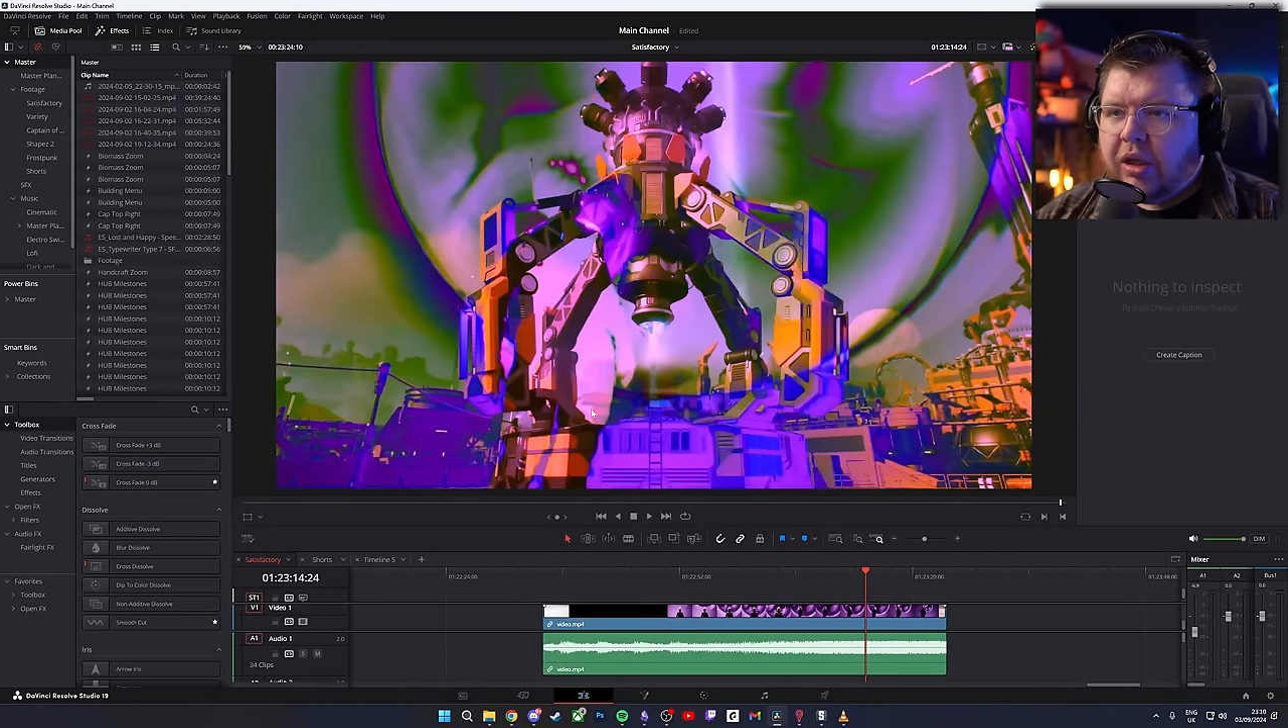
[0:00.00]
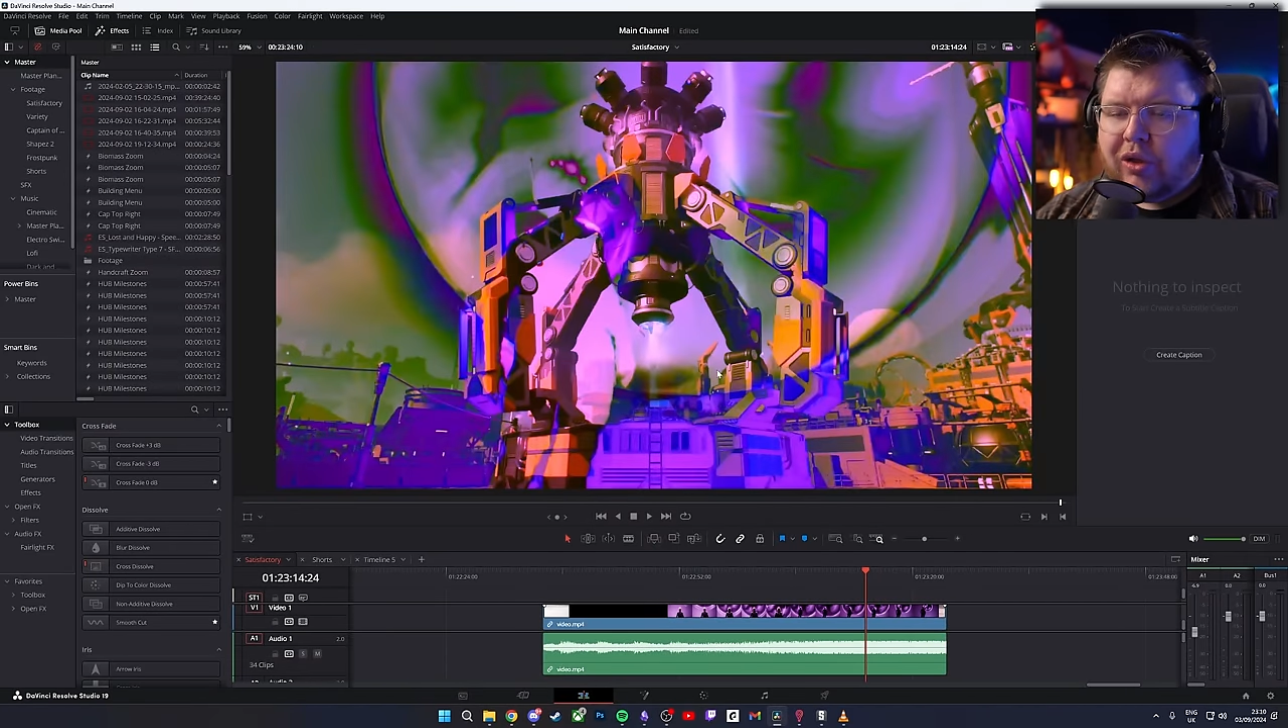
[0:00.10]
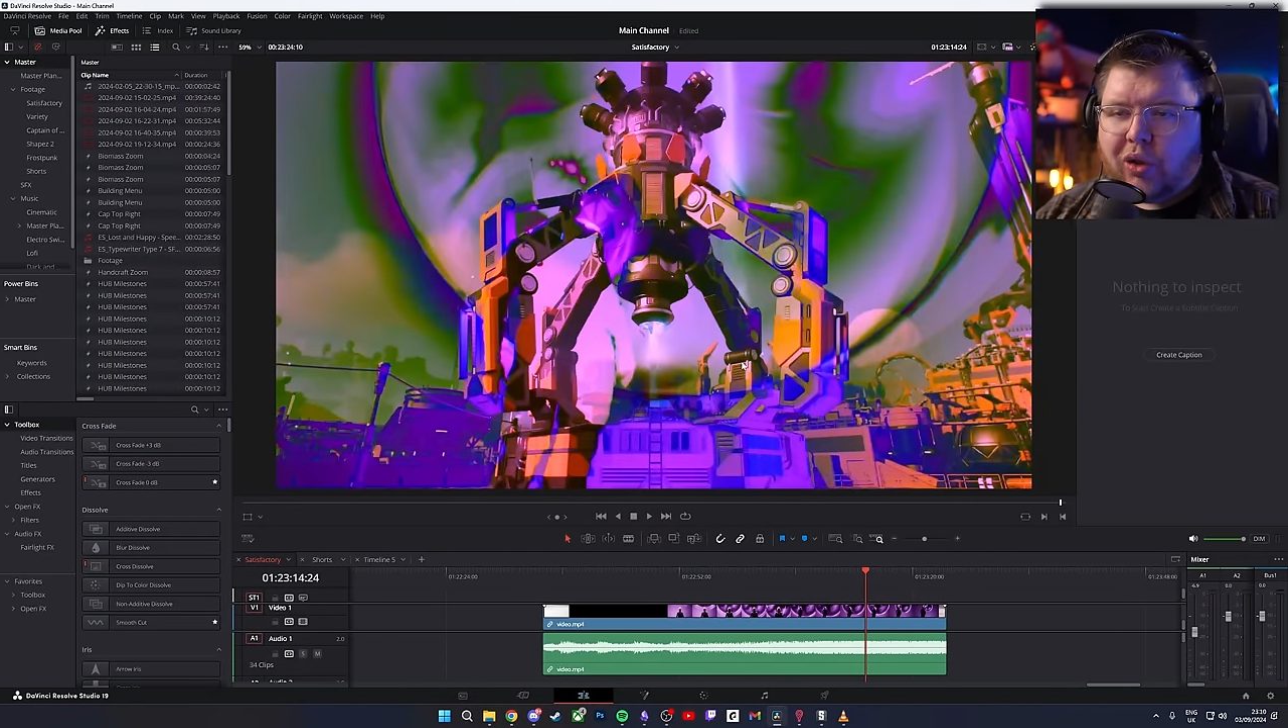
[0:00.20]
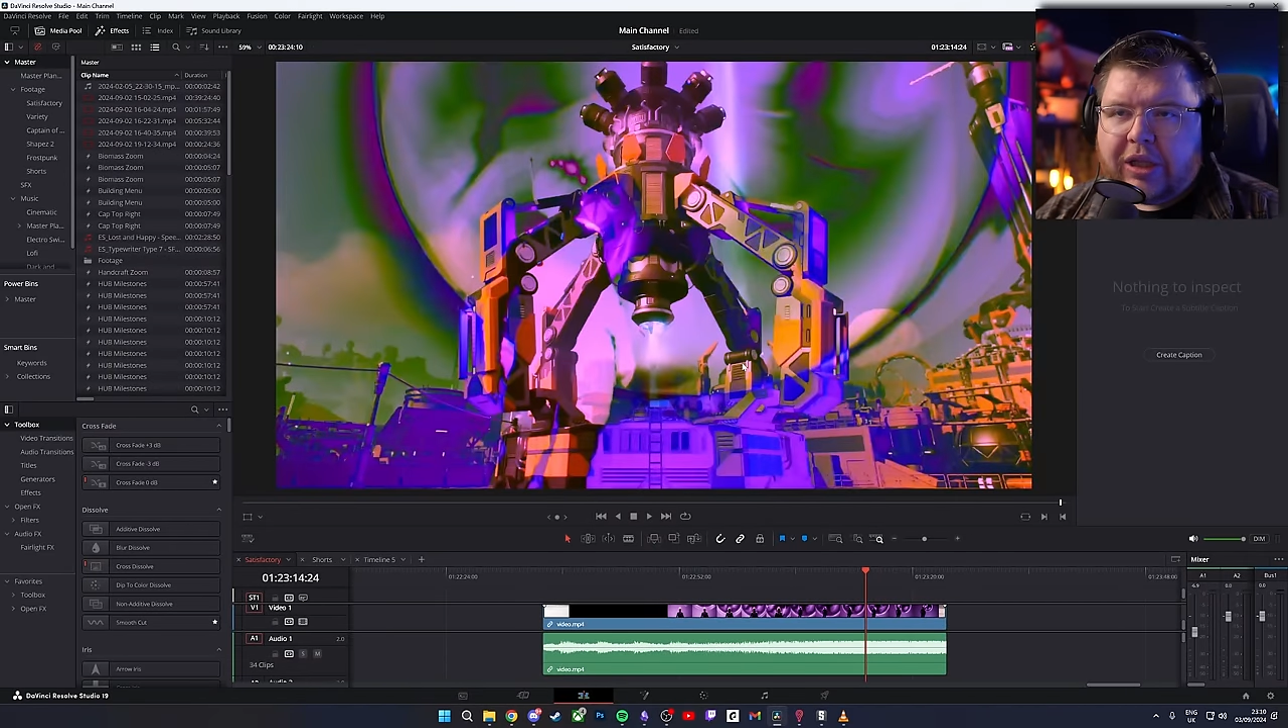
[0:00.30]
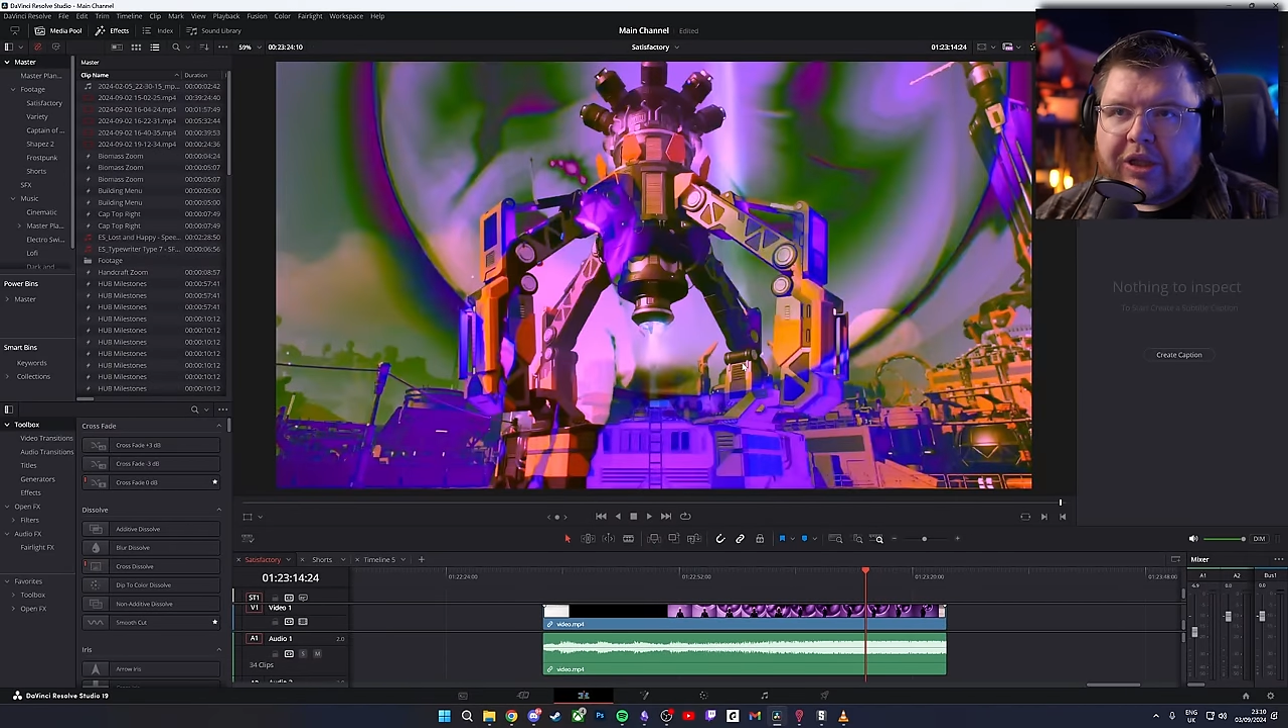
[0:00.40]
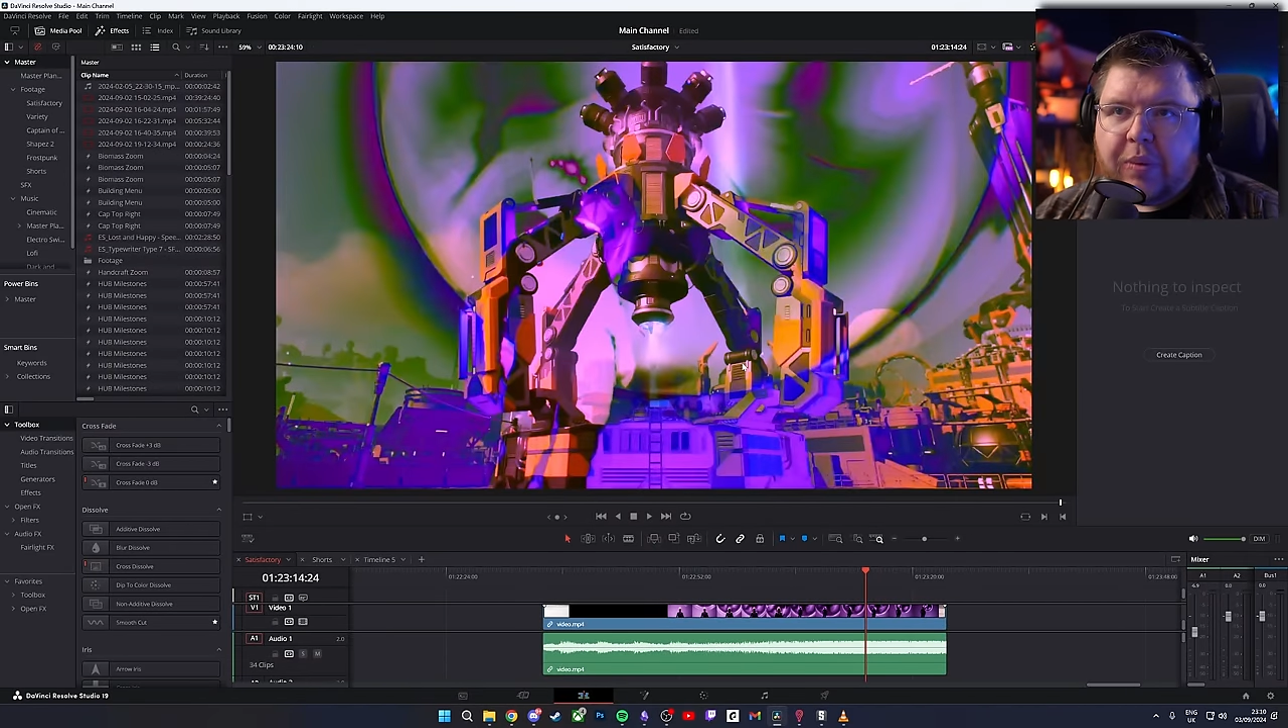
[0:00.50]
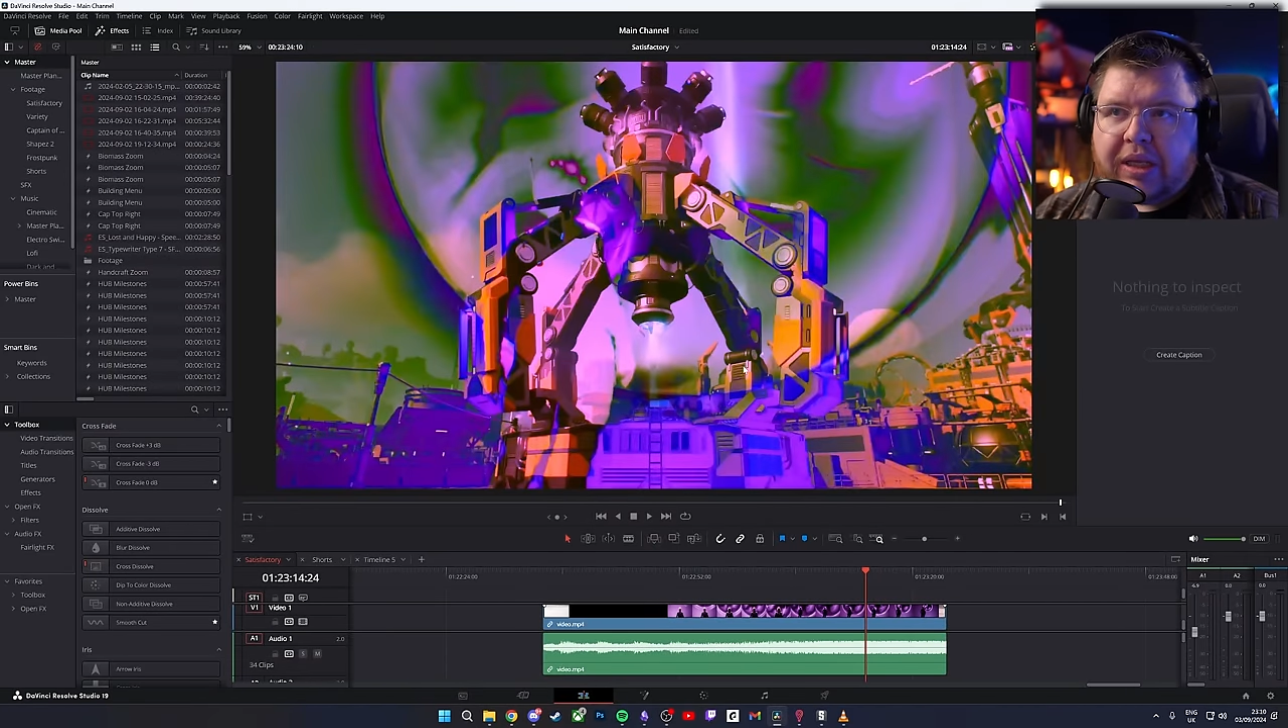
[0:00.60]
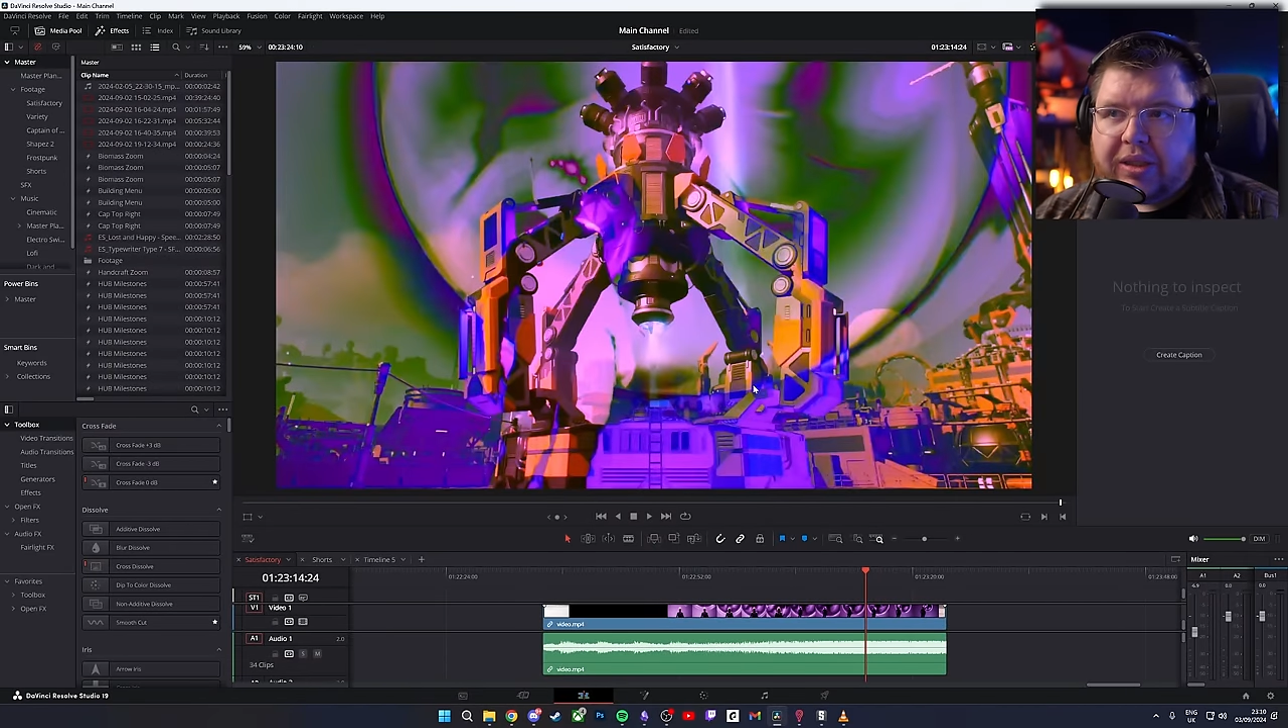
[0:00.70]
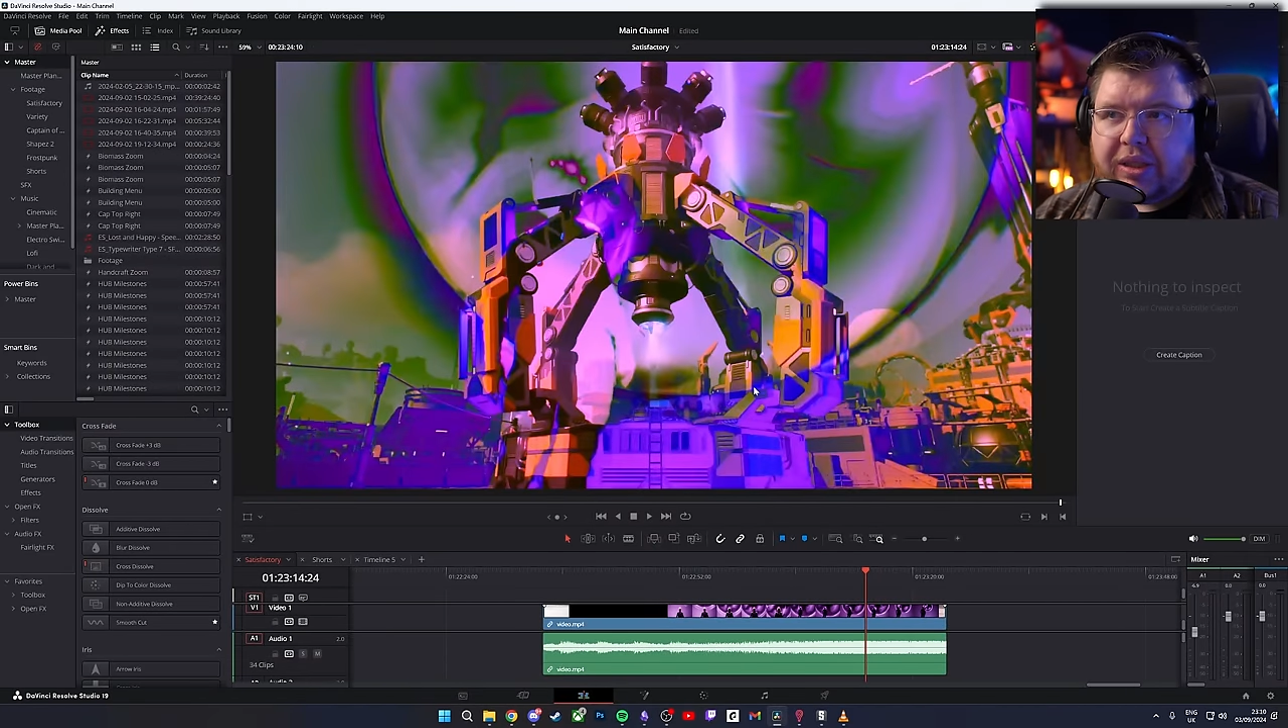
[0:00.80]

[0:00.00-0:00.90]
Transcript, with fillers: The only thing we can